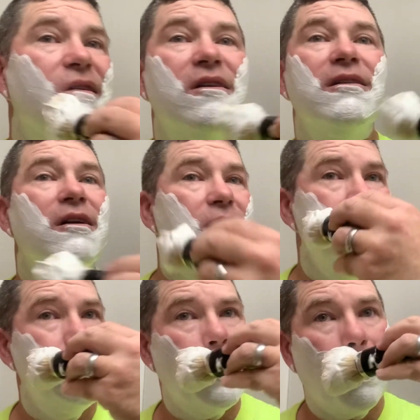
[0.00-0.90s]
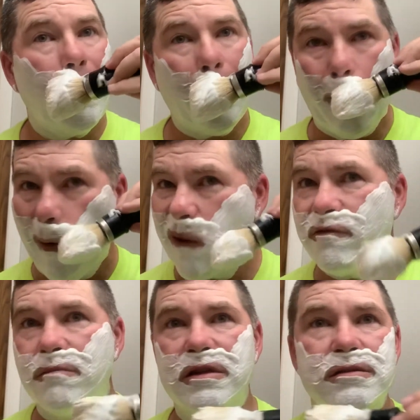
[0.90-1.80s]
a detour
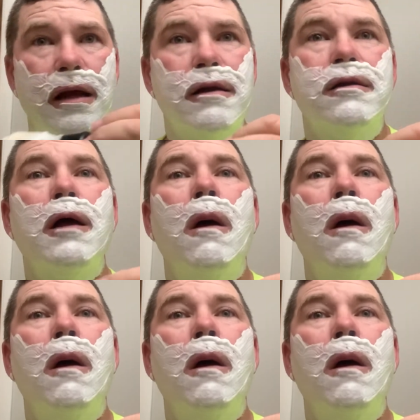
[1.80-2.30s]
from the standard.